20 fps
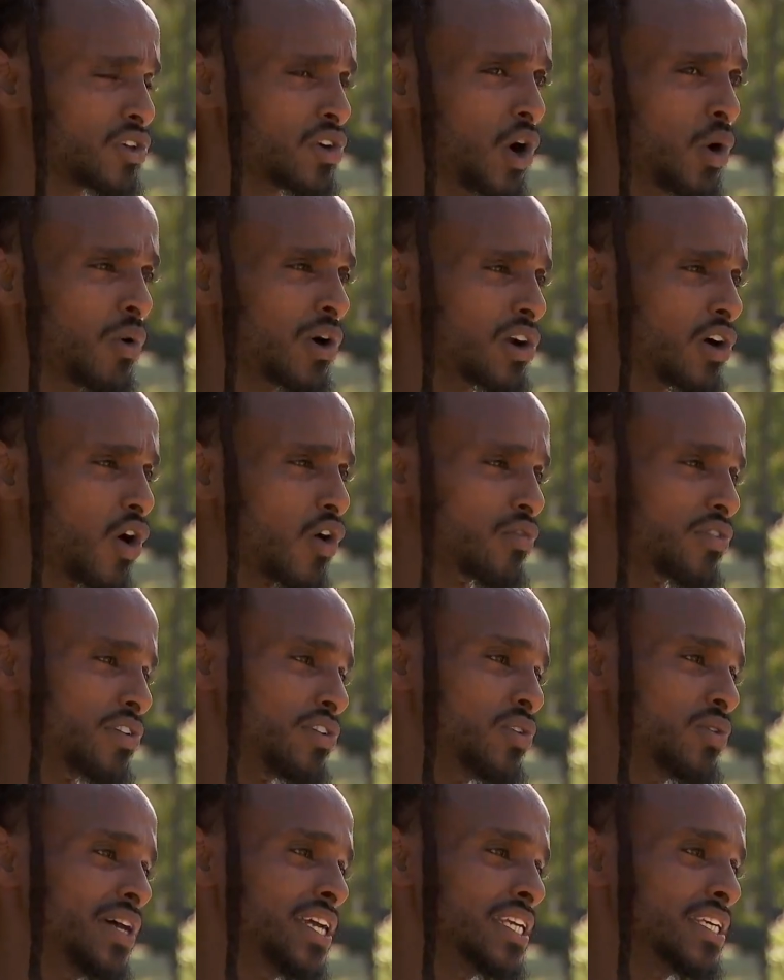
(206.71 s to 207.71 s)
You don't want to
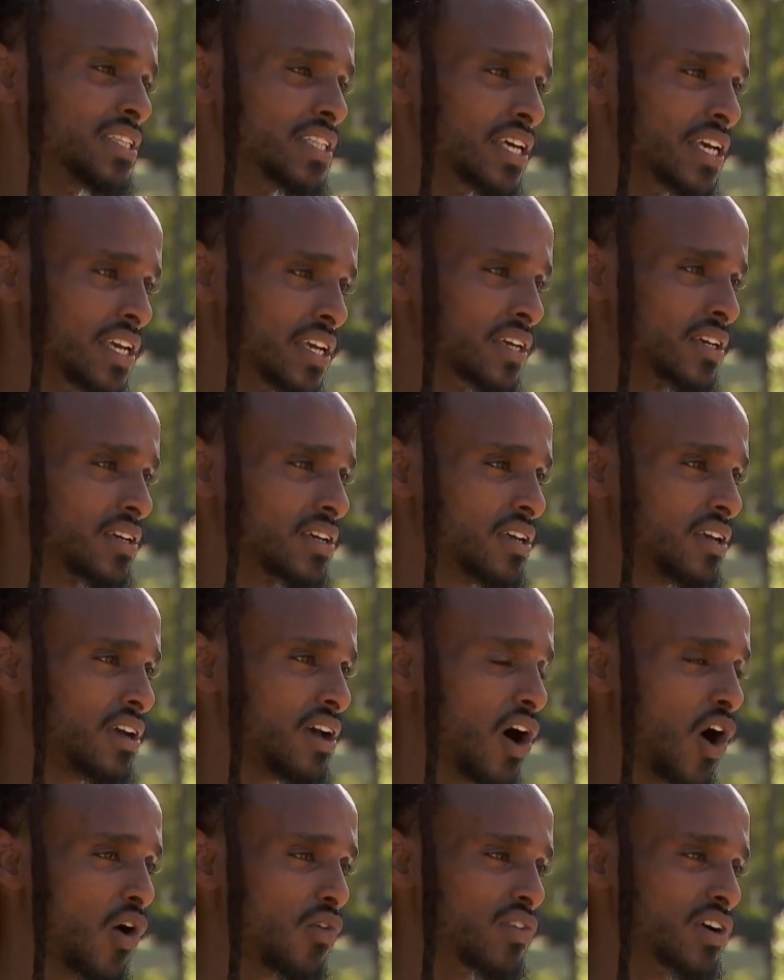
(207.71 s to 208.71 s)
overdo anything.
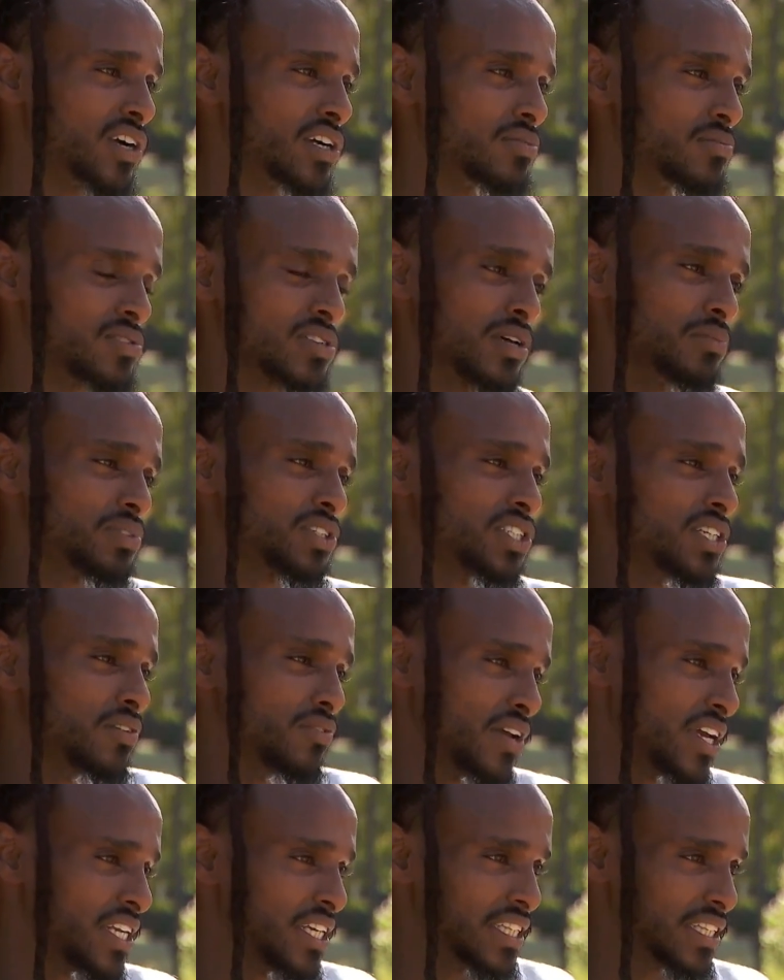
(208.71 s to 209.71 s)
Overconsumption
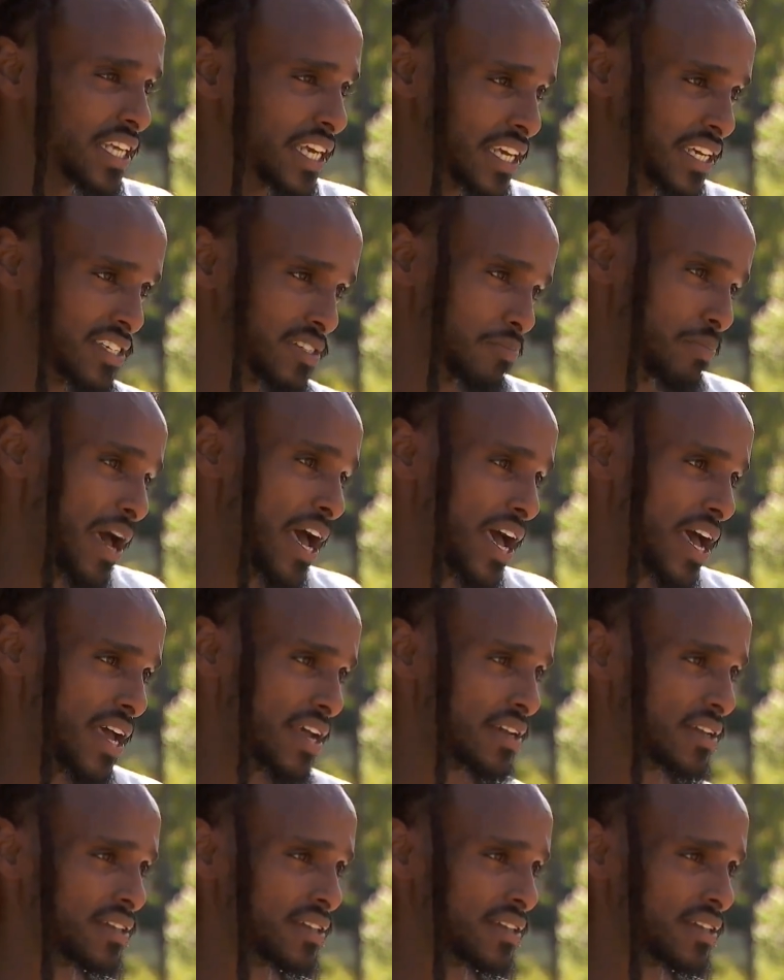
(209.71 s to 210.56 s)
of anything is bad.